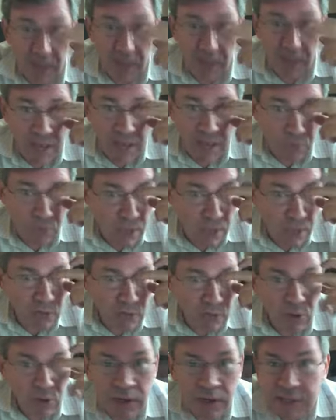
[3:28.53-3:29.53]
And the way it
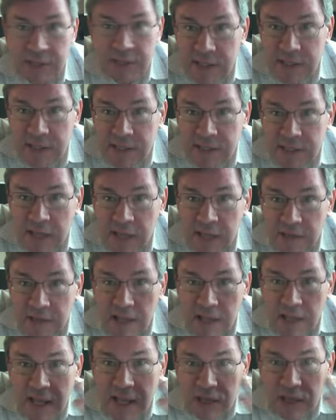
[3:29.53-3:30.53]
works is that
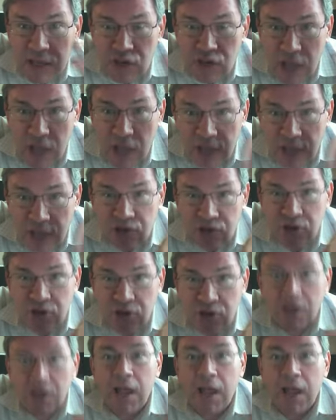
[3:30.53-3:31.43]
each lecture